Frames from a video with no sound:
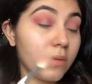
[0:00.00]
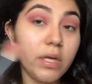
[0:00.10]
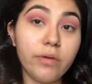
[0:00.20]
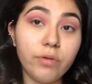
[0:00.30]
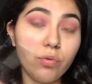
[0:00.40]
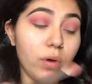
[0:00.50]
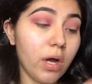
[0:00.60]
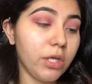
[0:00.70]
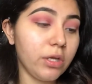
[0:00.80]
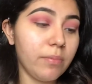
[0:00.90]
And if you
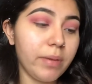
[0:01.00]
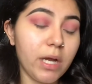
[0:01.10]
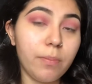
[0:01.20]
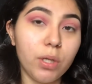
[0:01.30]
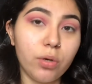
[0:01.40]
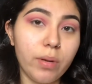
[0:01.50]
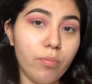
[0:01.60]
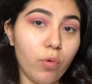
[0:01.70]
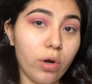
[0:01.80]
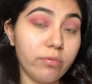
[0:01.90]
want, you can pick up a little
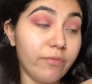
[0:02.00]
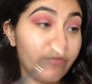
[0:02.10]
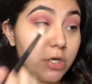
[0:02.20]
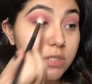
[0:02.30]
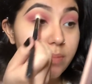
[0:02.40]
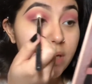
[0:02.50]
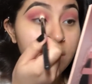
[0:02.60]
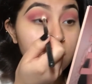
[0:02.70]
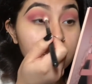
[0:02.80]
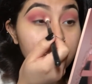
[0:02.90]
bit more of the first
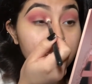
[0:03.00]
pink